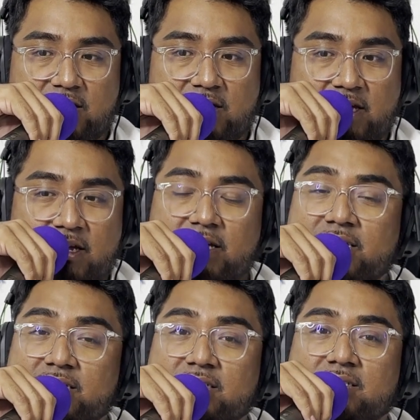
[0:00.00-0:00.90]
He
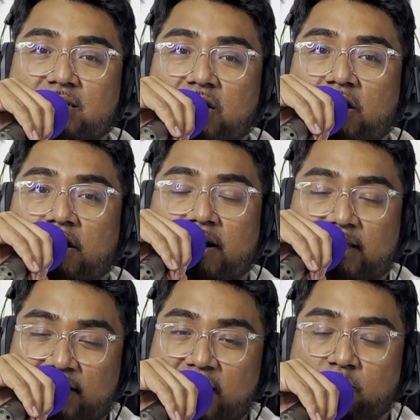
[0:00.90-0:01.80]
is an
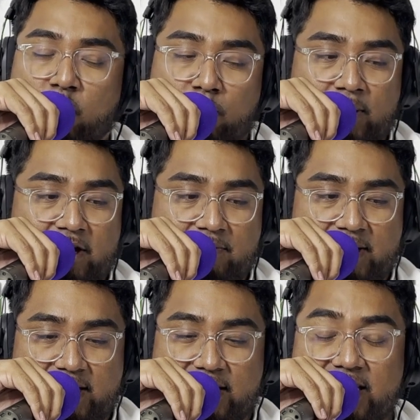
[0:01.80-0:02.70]
elite role player,
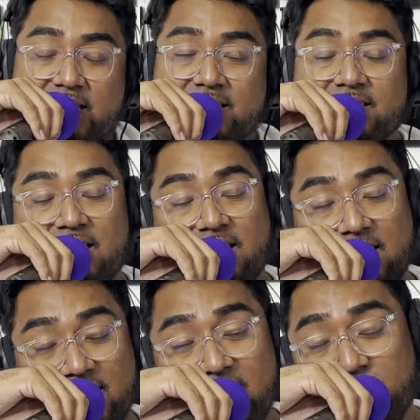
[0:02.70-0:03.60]
man. He is an
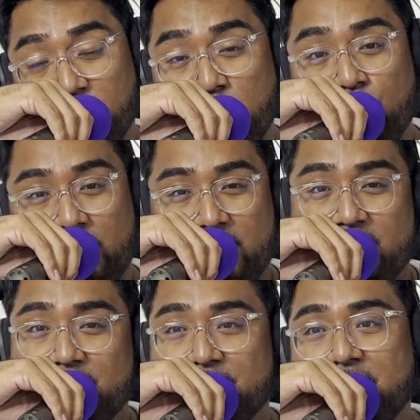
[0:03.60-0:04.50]
elite role
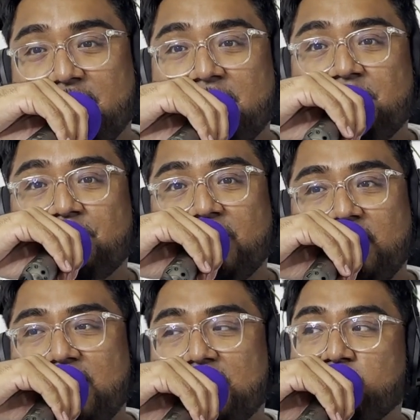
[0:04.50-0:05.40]
player.
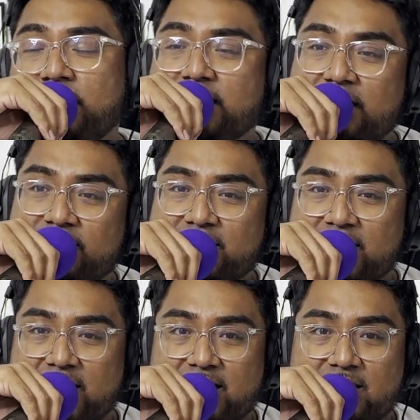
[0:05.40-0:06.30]
He had 27
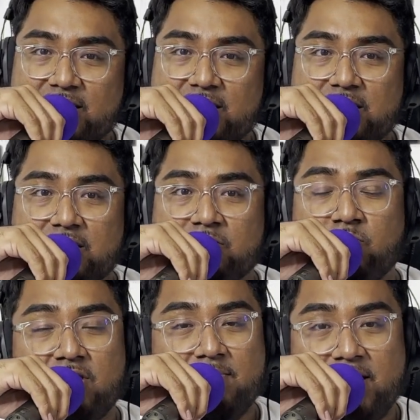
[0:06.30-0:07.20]
today. He's
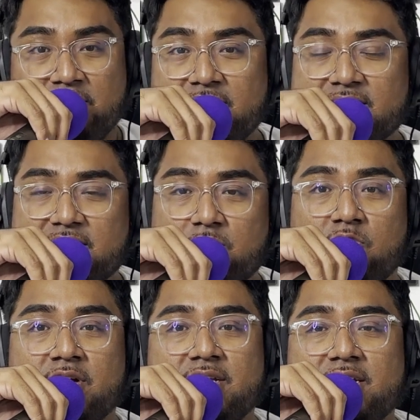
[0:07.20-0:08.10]
one of the main reasons they
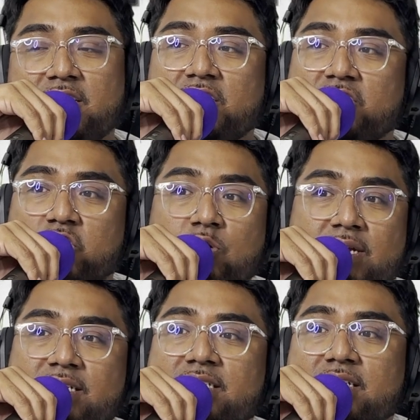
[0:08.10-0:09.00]
won.
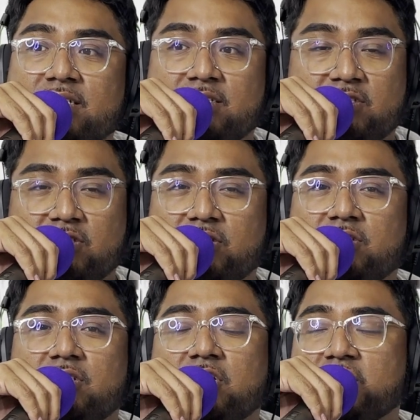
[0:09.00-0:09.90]
Djokovic is
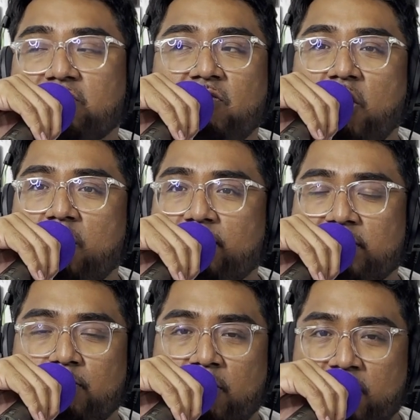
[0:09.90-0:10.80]
a savant with
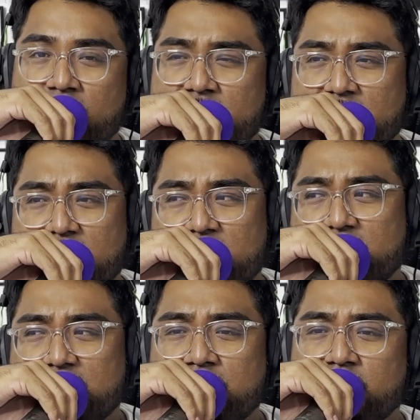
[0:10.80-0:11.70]
the ball.
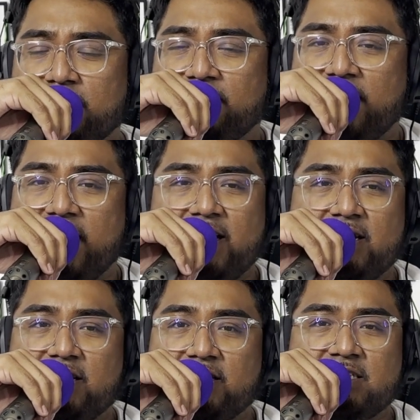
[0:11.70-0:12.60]
He's able to
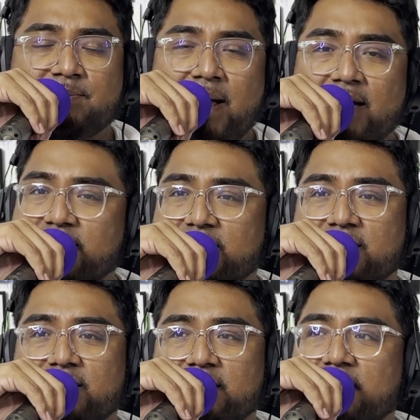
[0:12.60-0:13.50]
find these
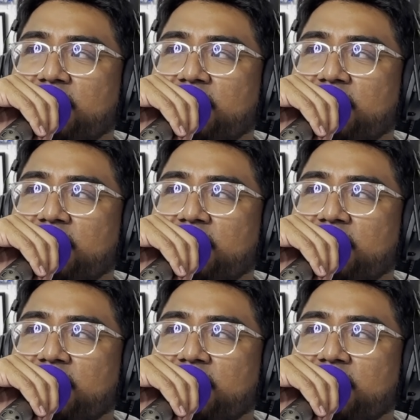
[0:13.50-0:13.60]
passes.